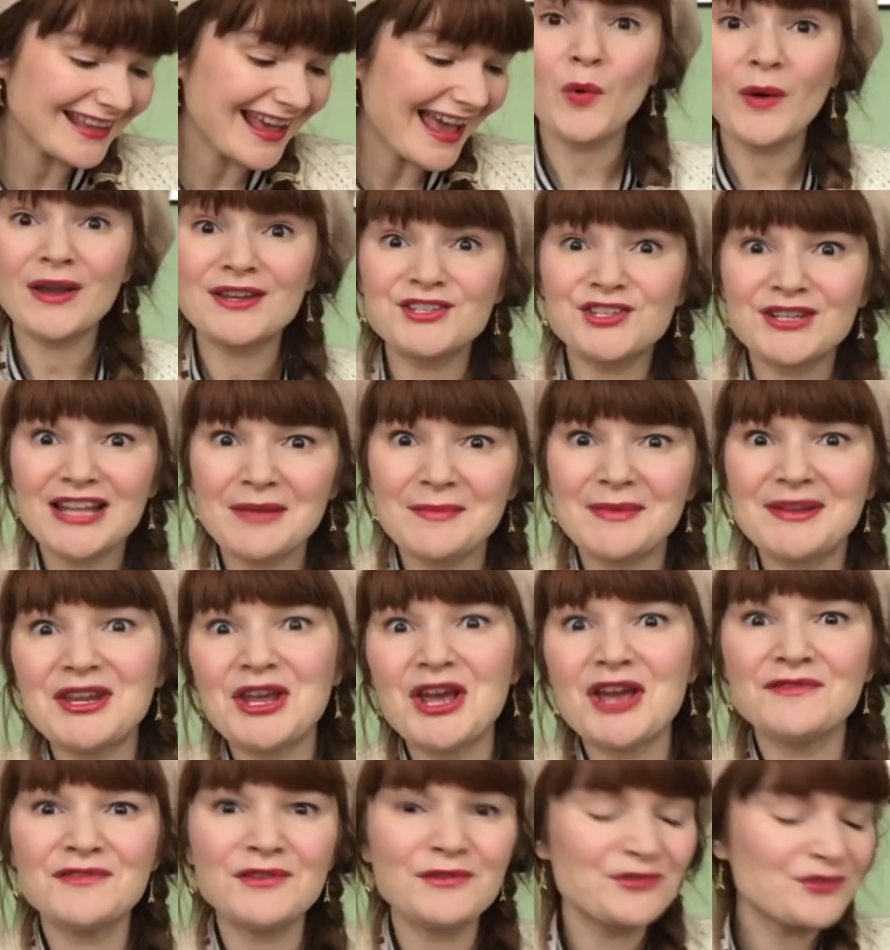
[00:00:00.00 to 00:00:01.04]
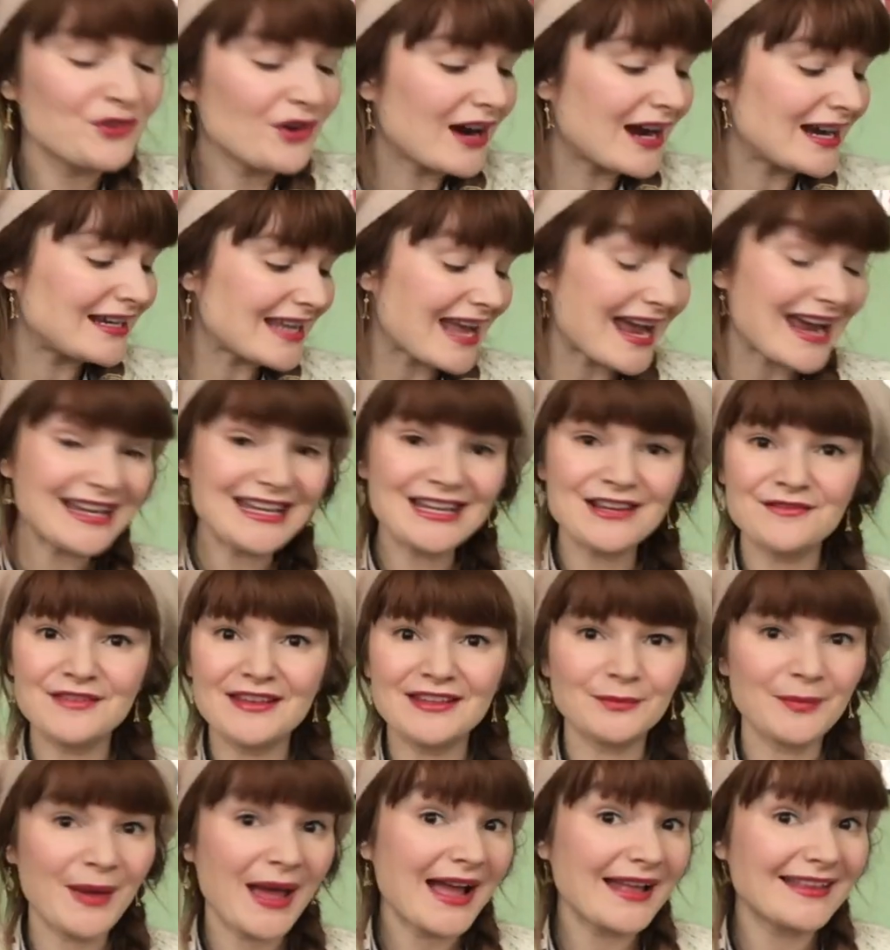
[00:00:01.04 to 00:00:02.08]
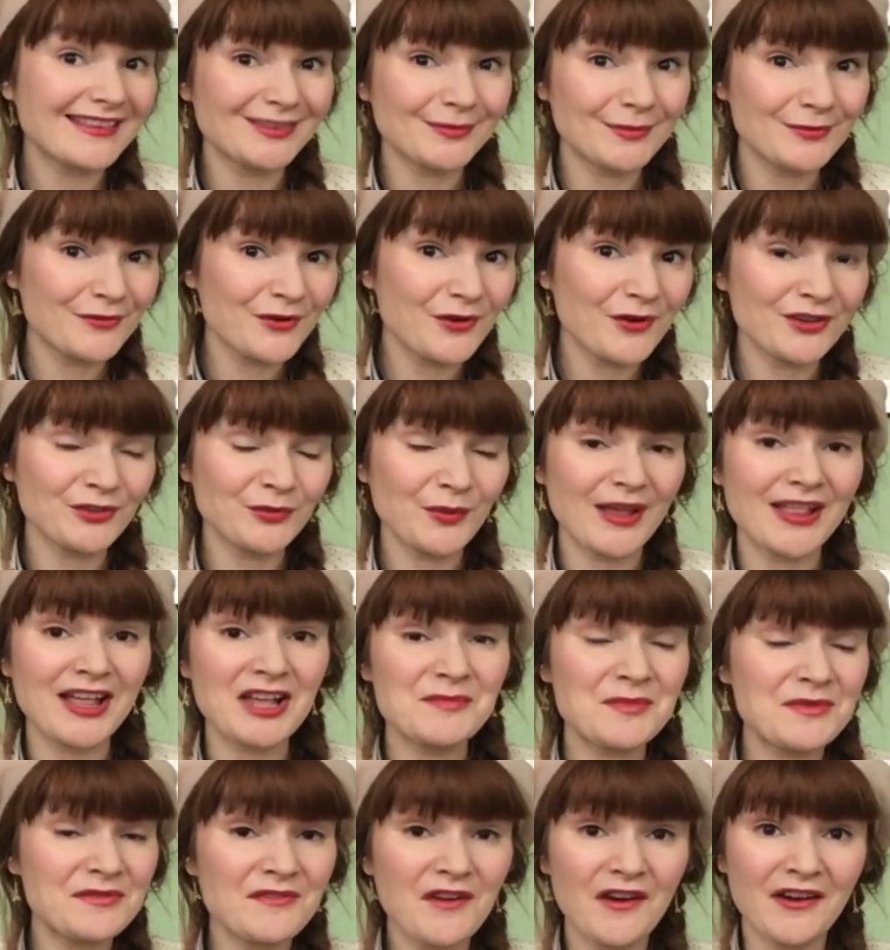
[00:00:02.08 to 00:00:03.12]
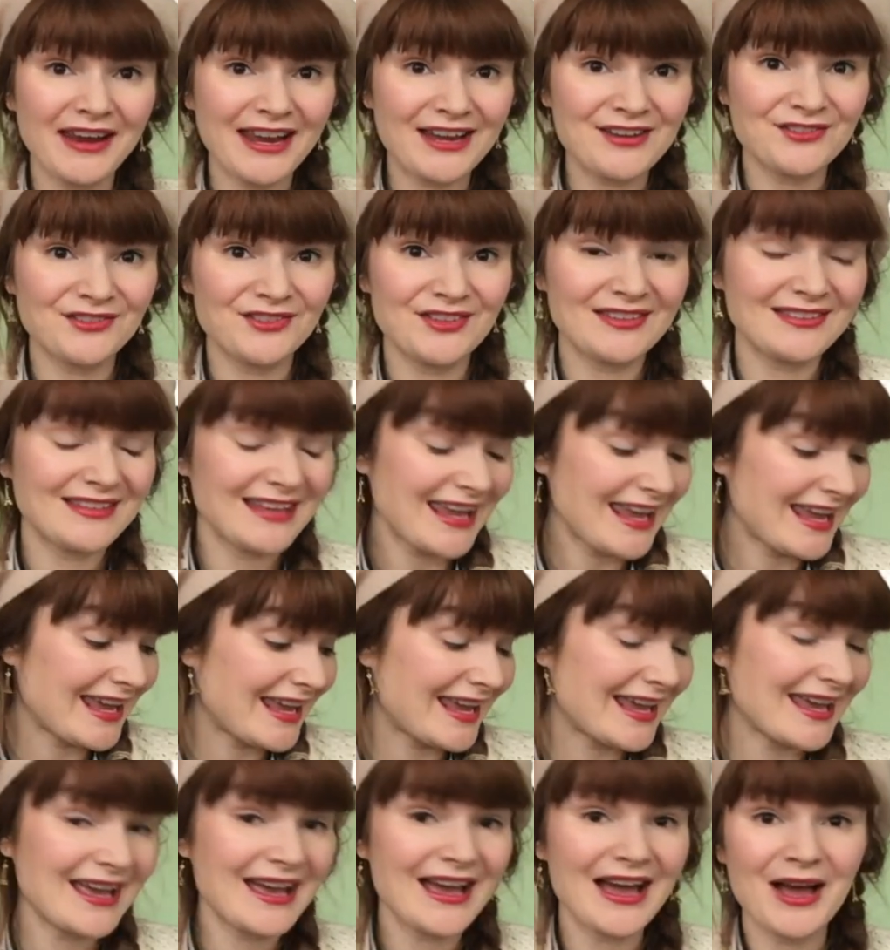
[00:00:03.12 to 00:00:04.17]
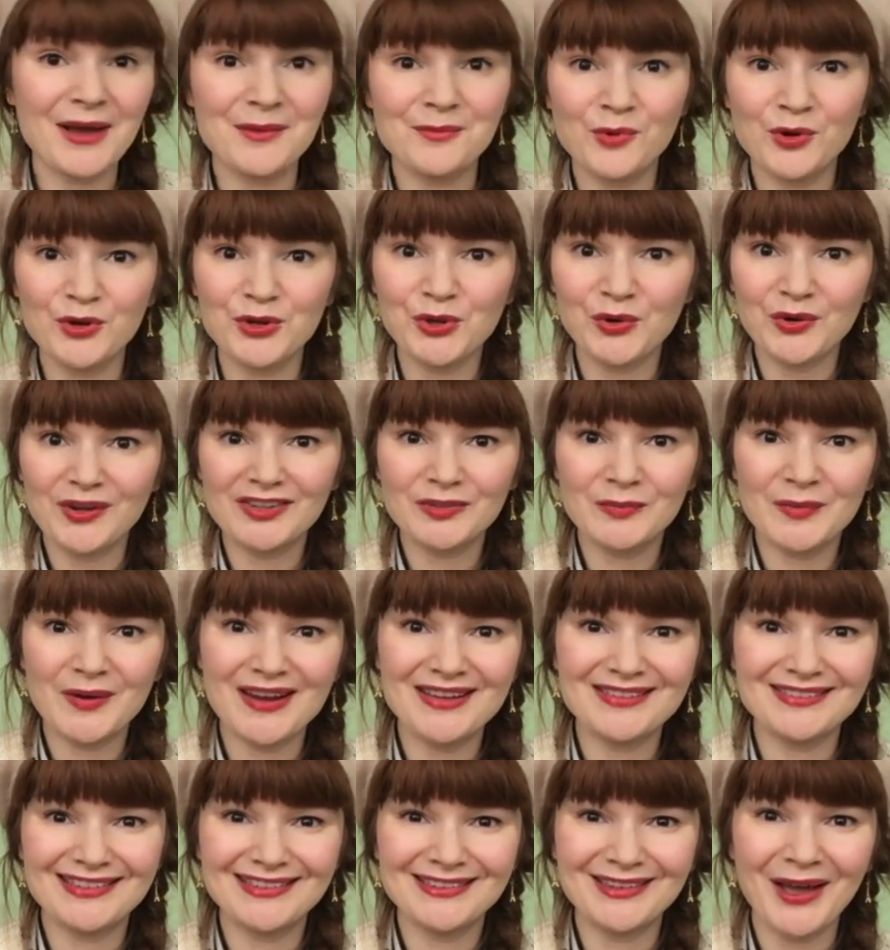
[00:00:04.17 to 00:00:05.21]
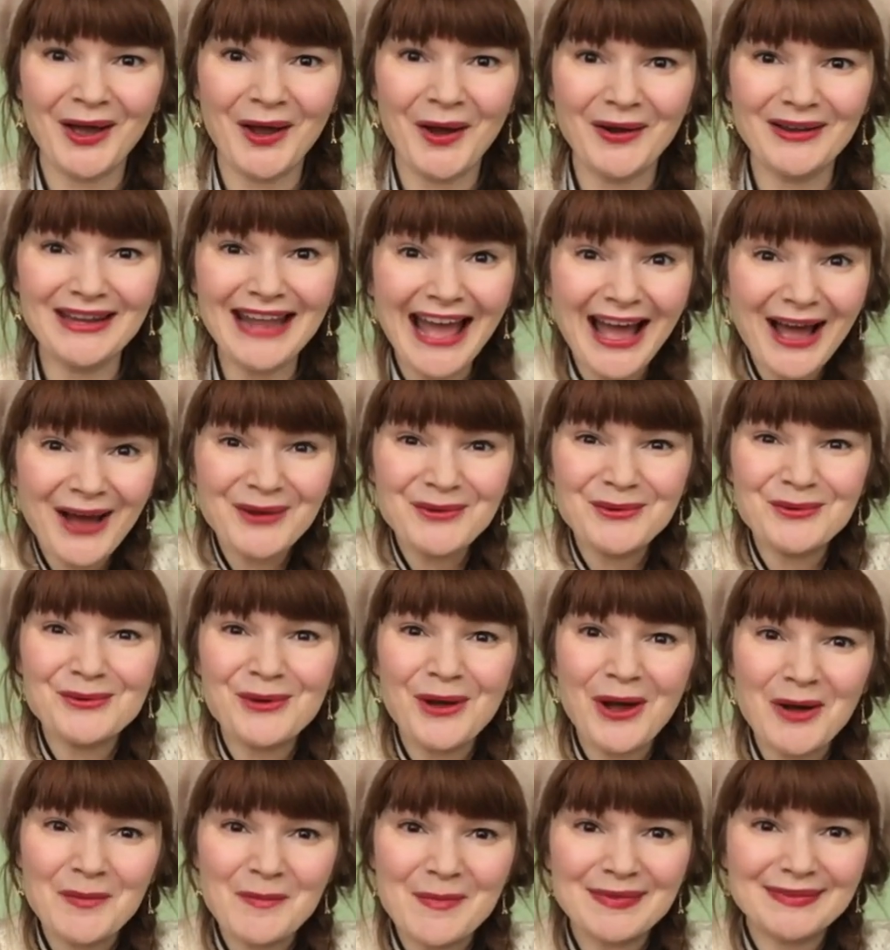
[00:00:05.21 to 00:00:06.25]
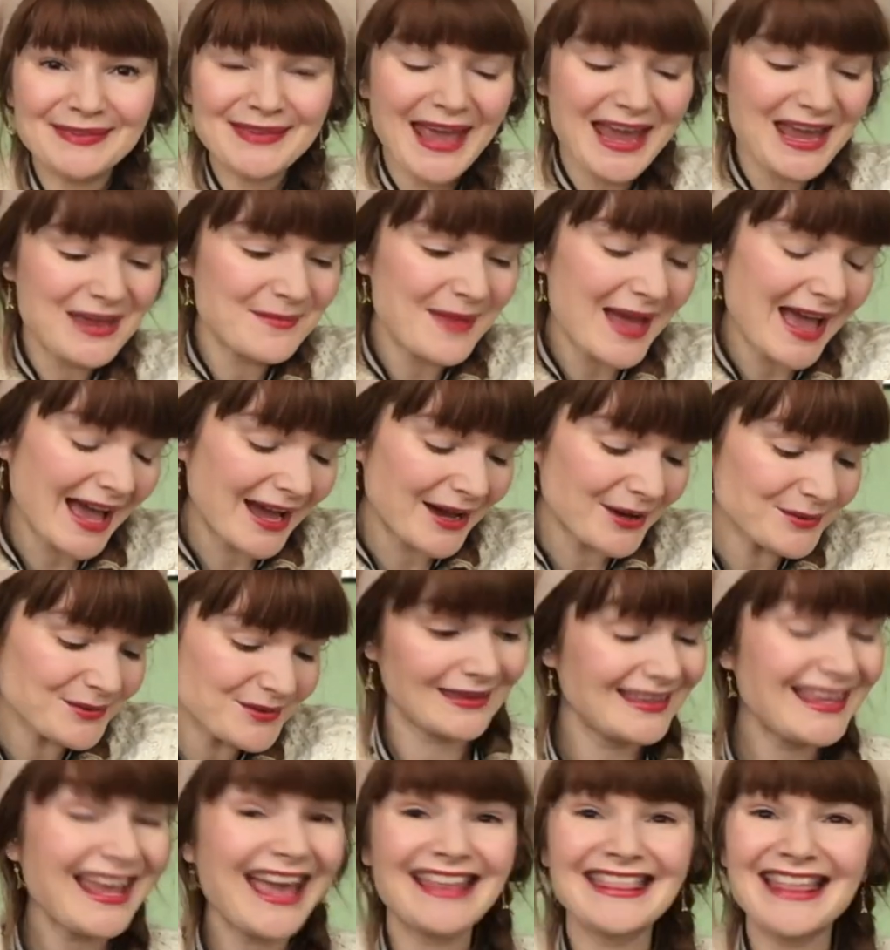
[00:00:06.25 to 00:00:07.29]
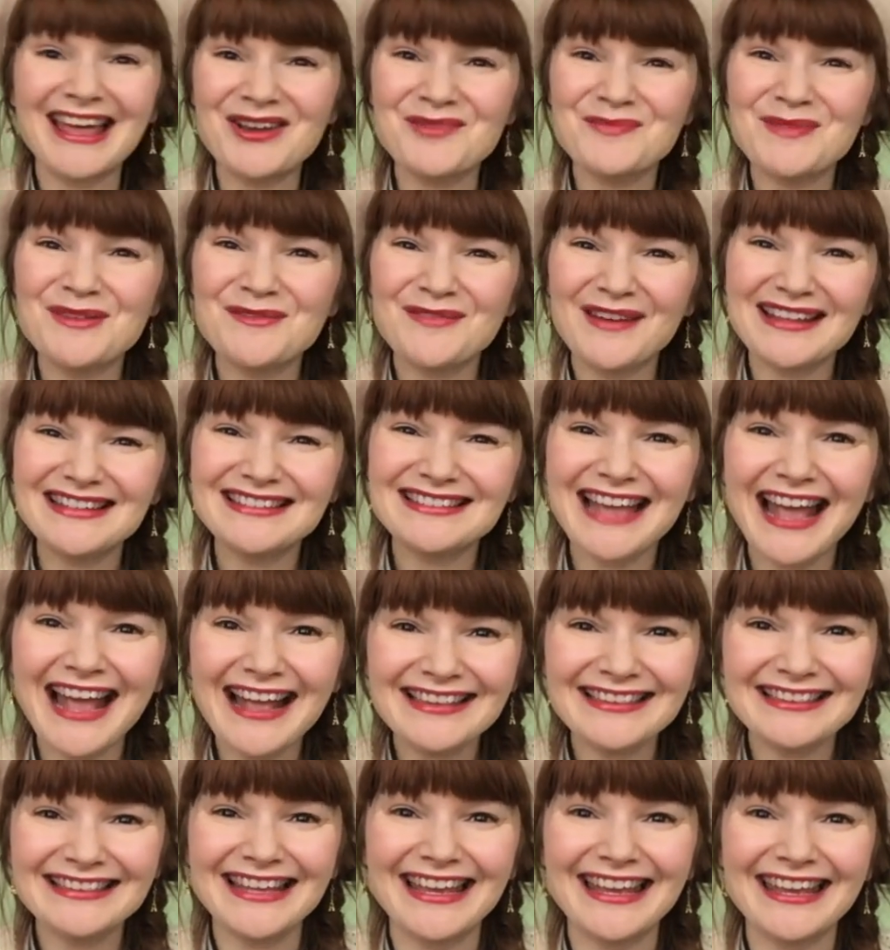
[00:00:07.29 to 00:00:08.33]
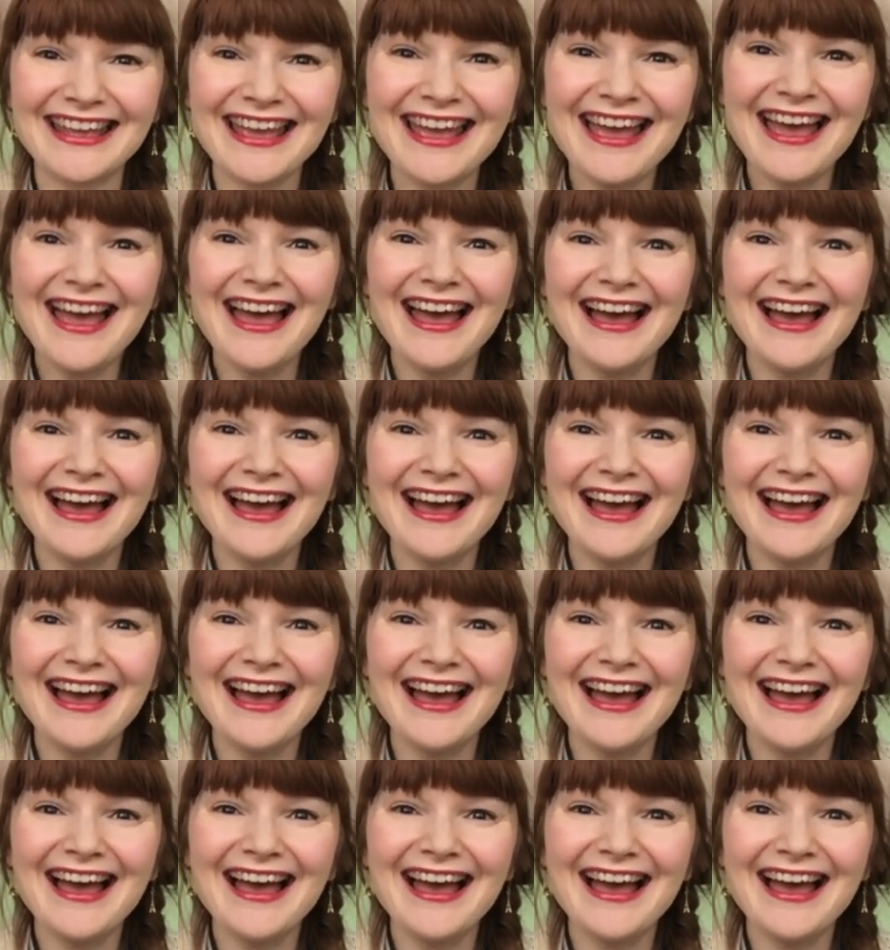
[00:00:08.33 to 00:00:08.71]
Oh, and do let me know if you tried any of these patterns before as well. I'd be very interested to hear what your experiences are and how your garments came out. Yeah, that would be fantastic.